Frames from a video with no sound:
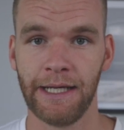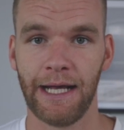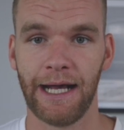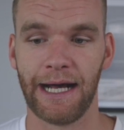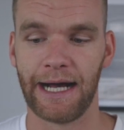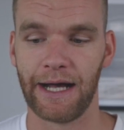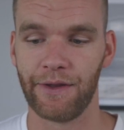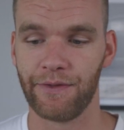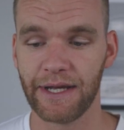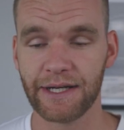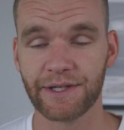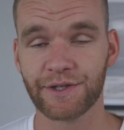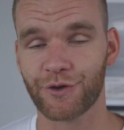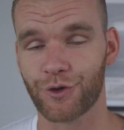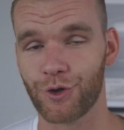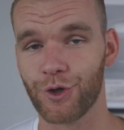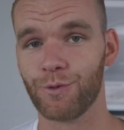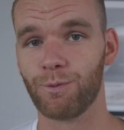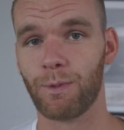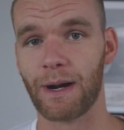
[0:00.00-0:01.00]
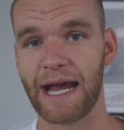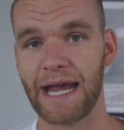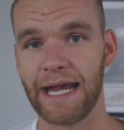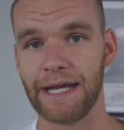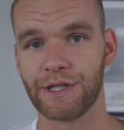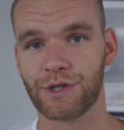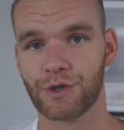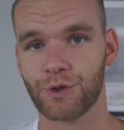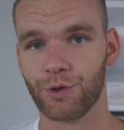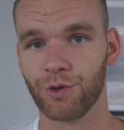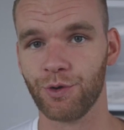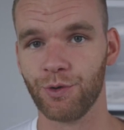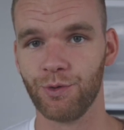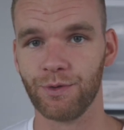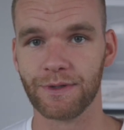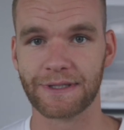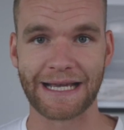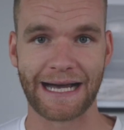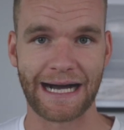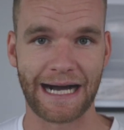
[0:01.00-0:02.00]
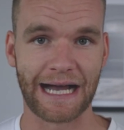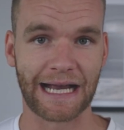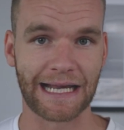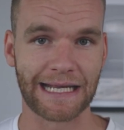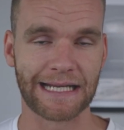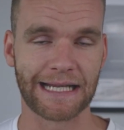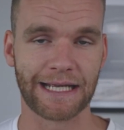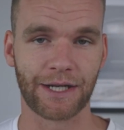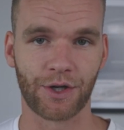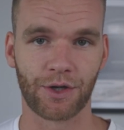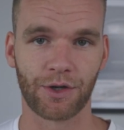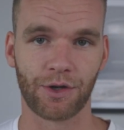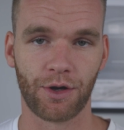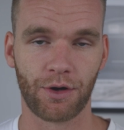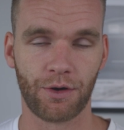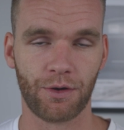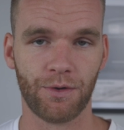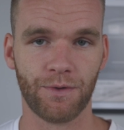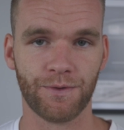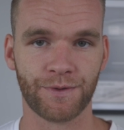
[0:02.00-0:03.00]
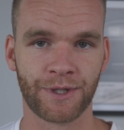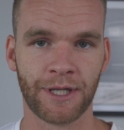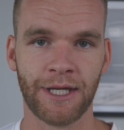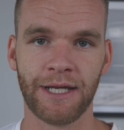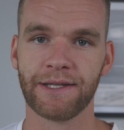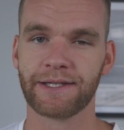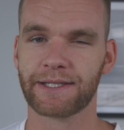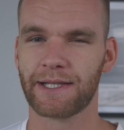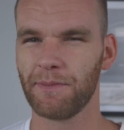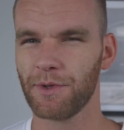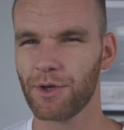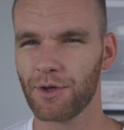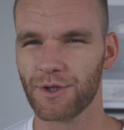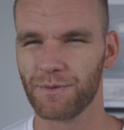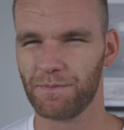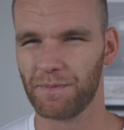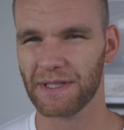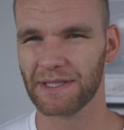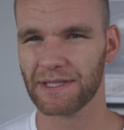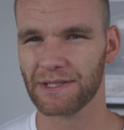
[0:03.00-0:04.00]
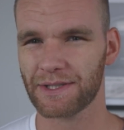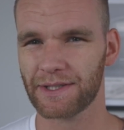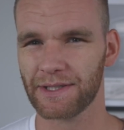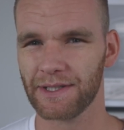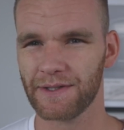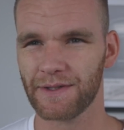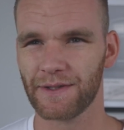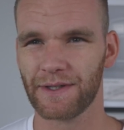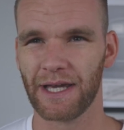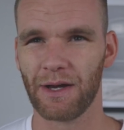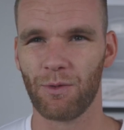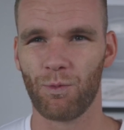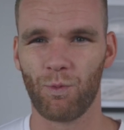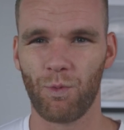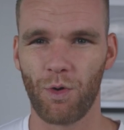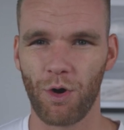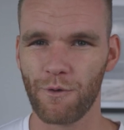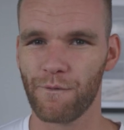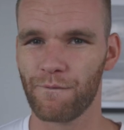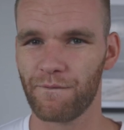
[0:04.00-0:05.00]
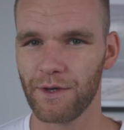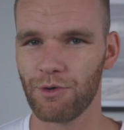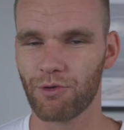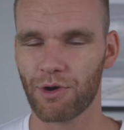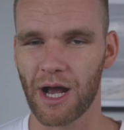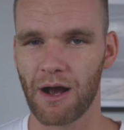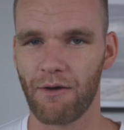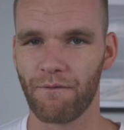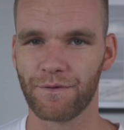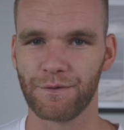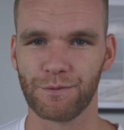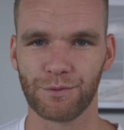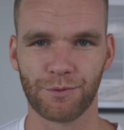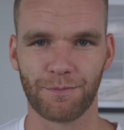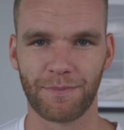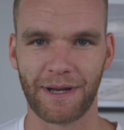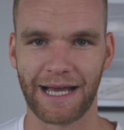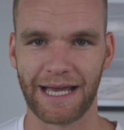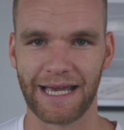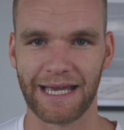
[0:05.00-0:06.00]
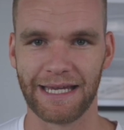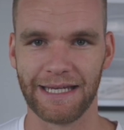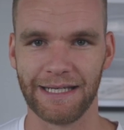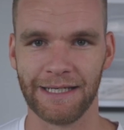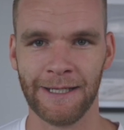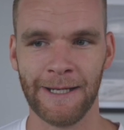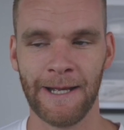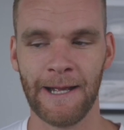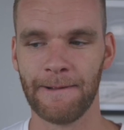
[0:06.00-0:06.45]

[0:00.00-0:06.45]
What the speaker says: That is a good way to target and close some of those businesses that won't feel comfortable paying,